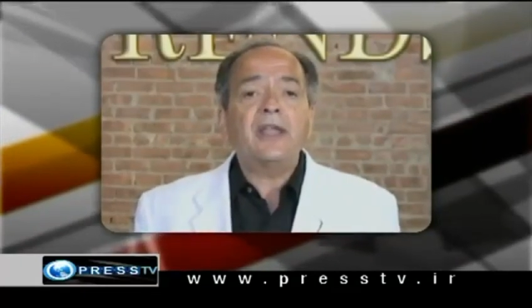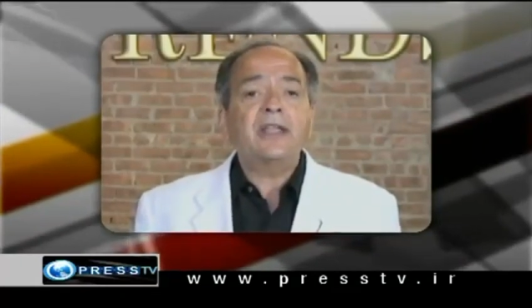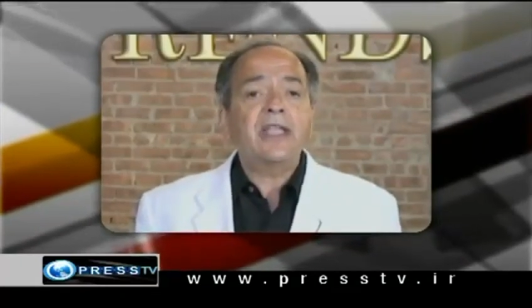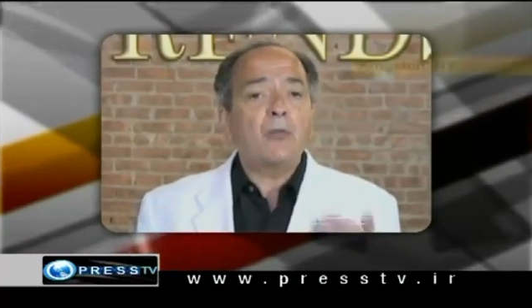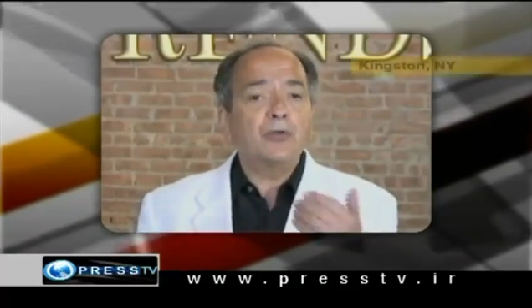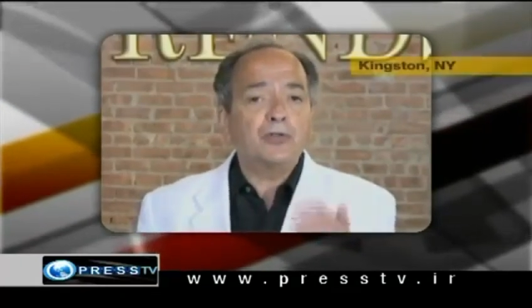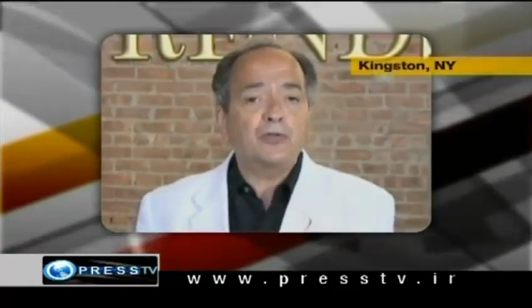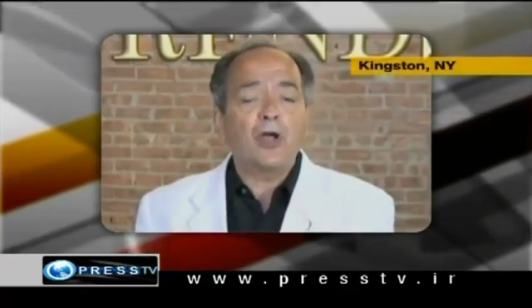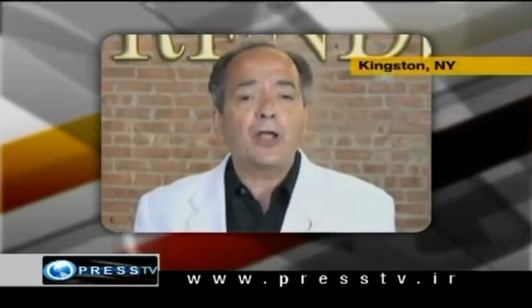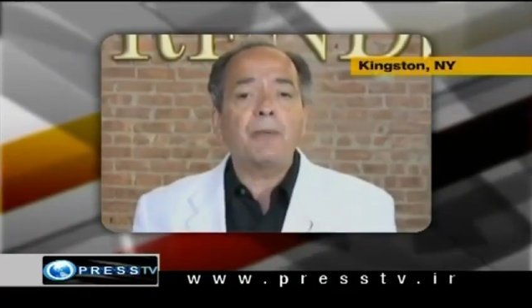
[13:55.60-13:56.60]
And again, when you
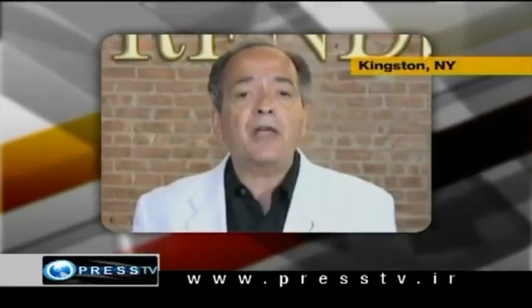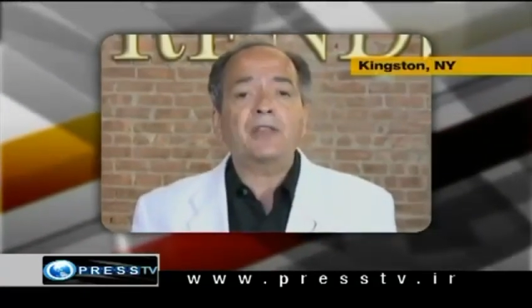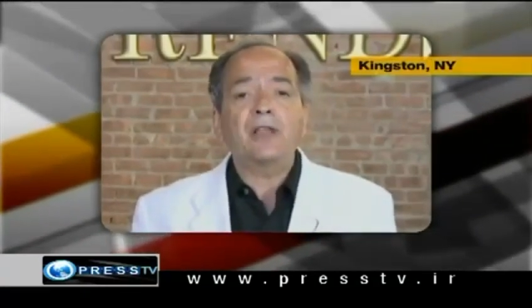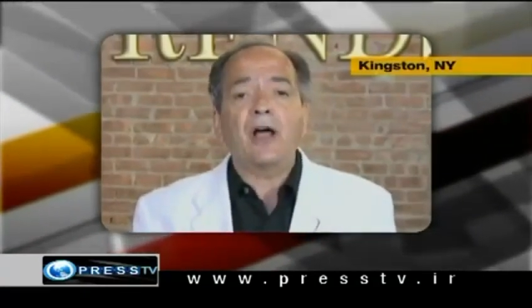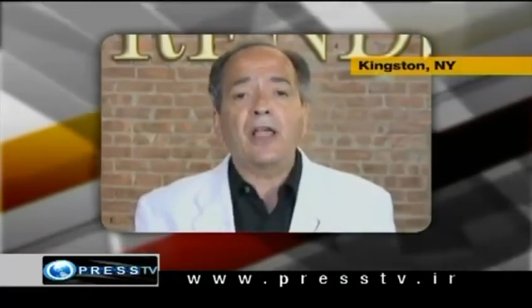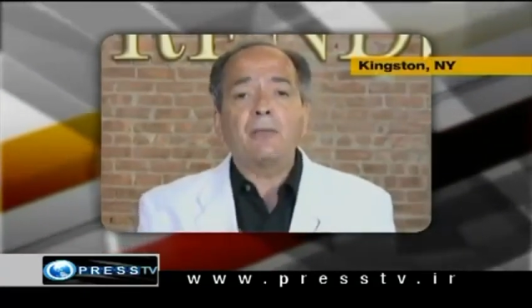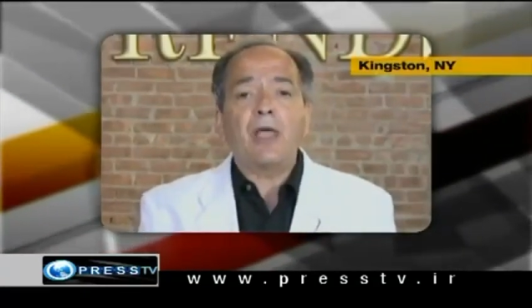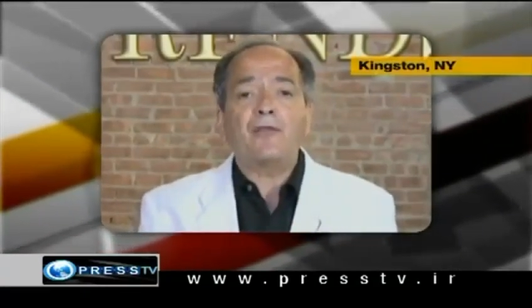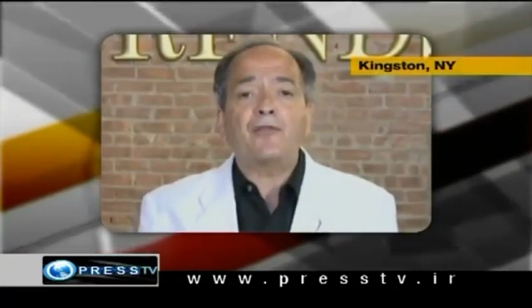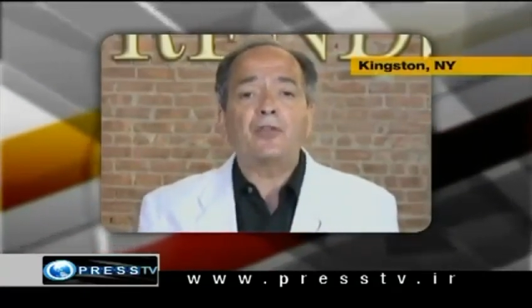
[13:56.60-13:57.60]
talk about the
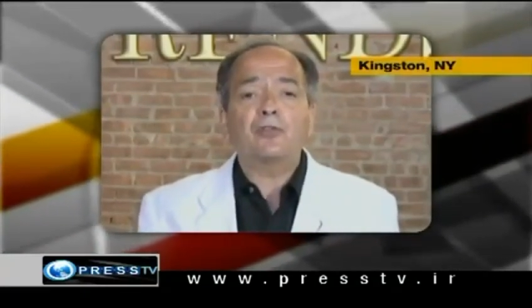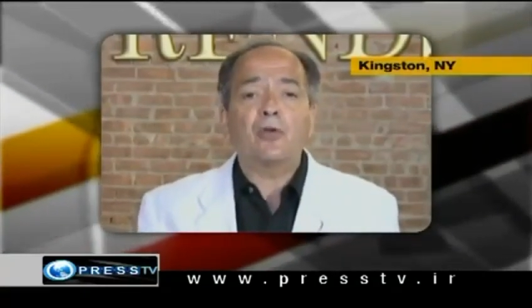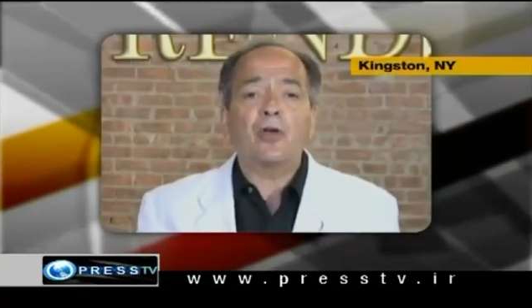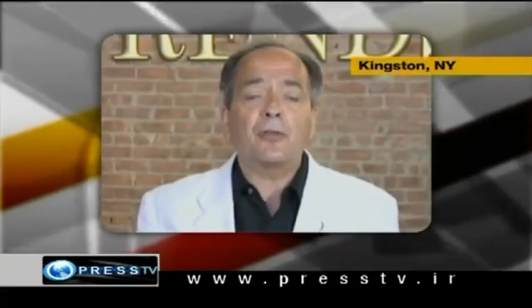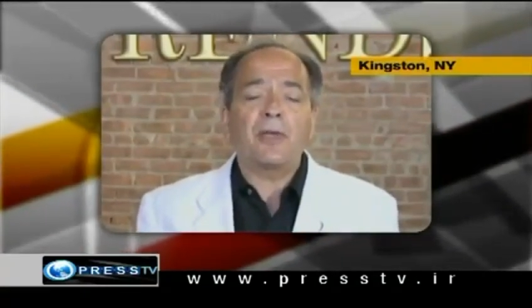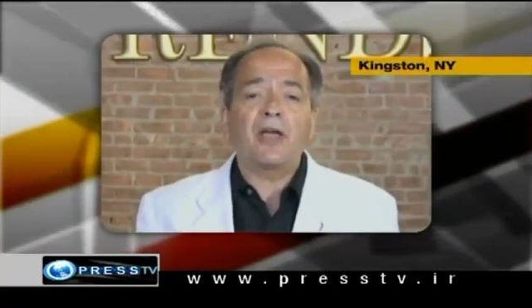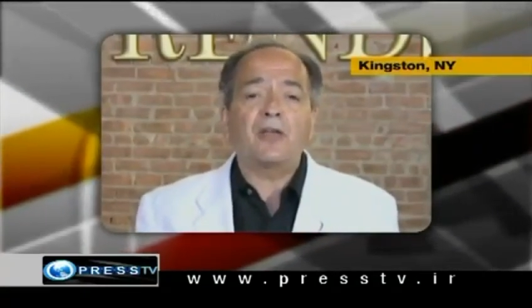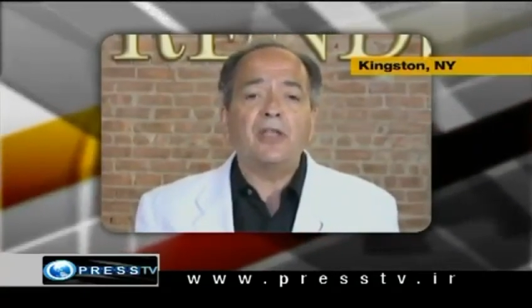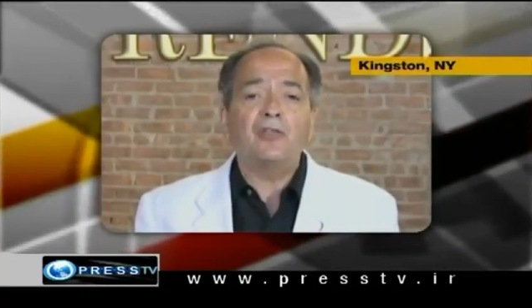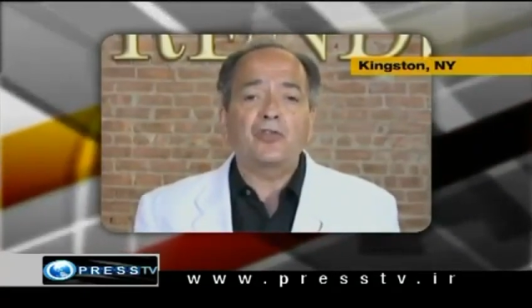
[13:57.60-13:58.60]
IMF and you talk about
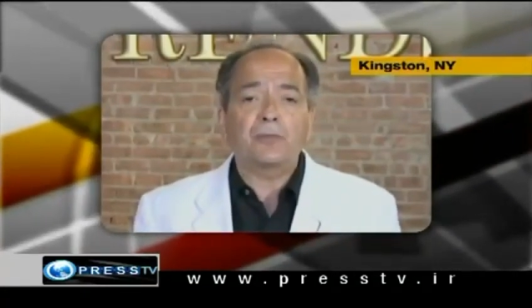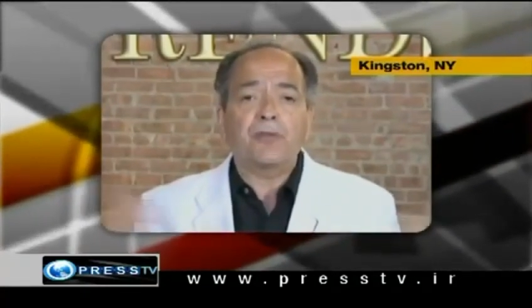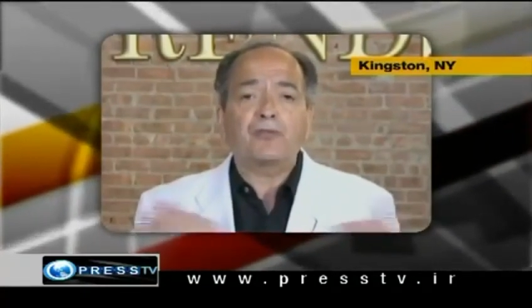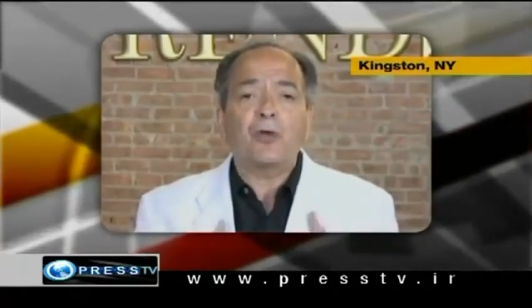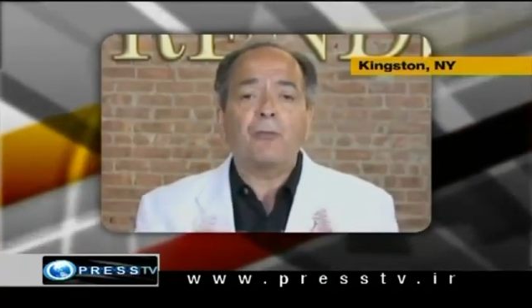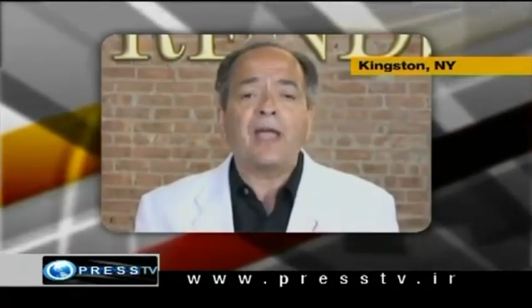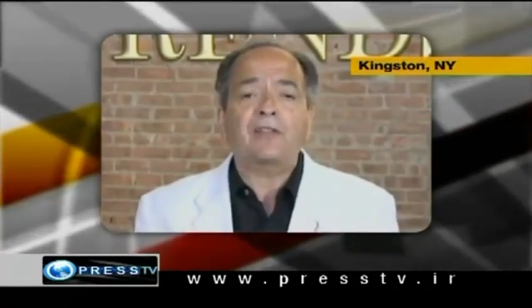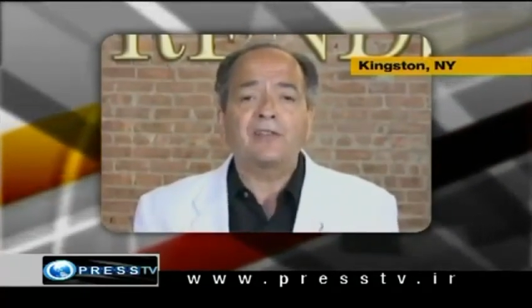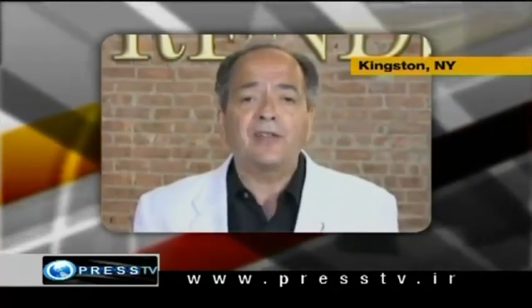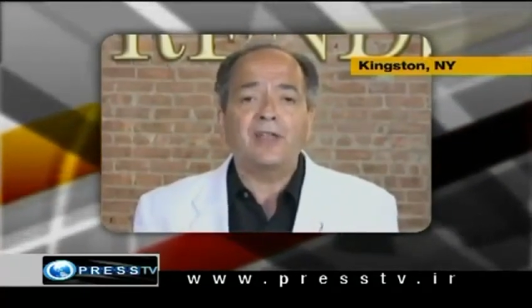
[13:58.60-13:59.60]
Egypt, let's go
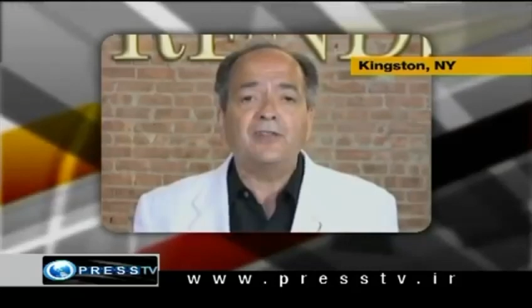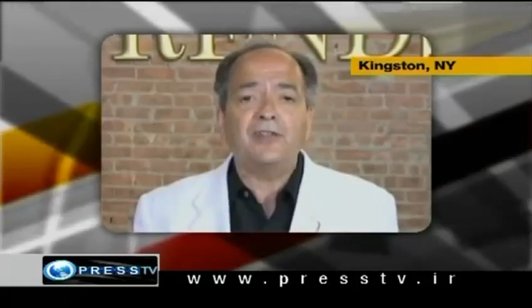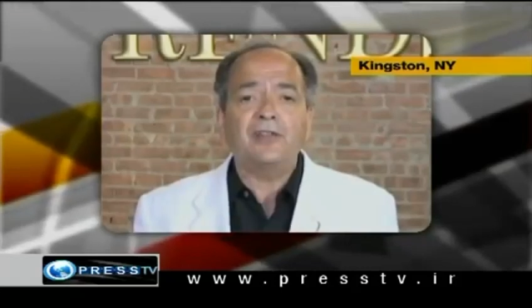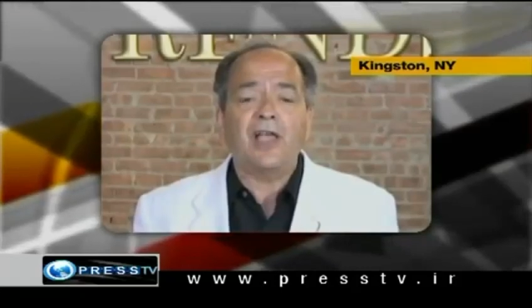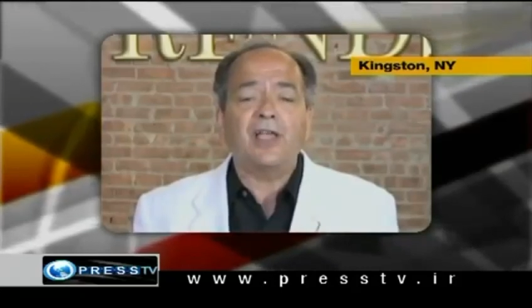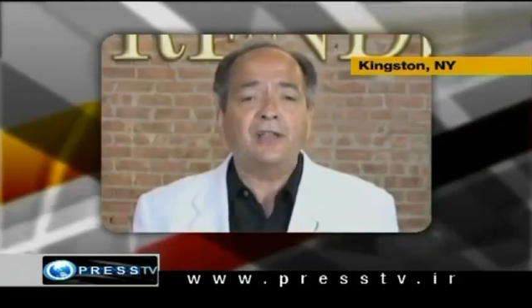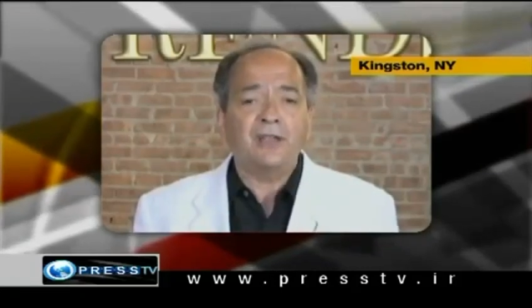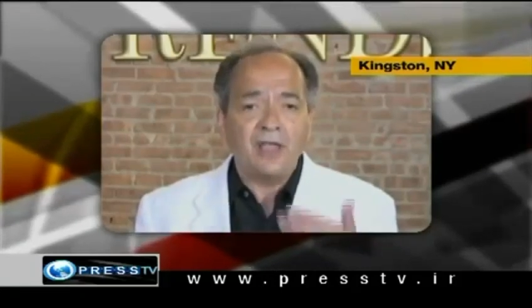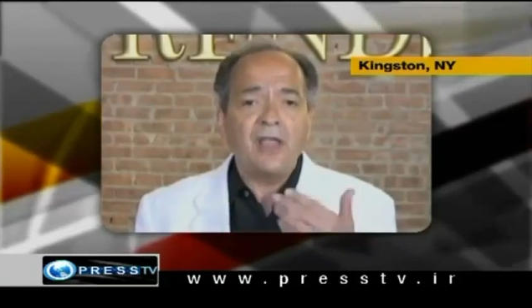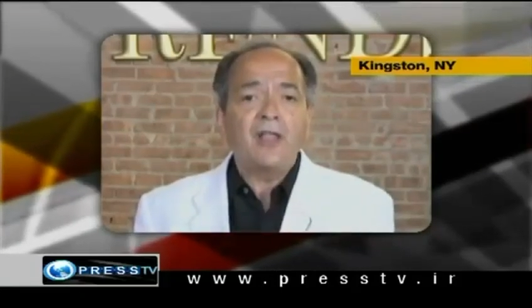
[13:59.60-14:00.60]
back to 1990.